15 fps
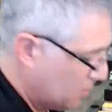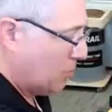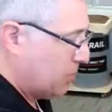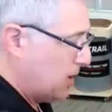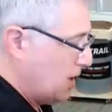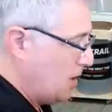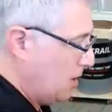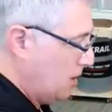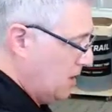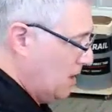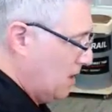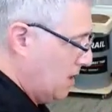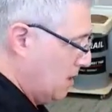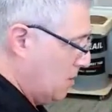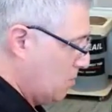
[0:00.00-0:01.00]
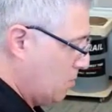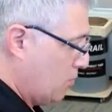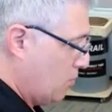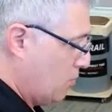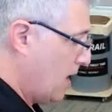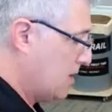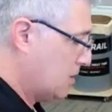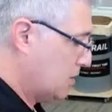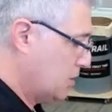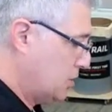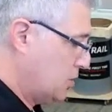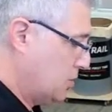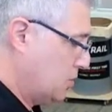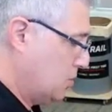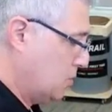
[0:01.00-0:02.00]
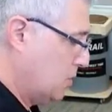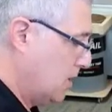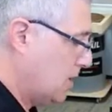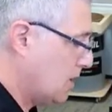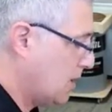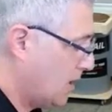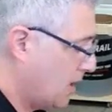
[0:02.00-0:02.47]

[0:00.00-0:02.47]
the bolt rail prior to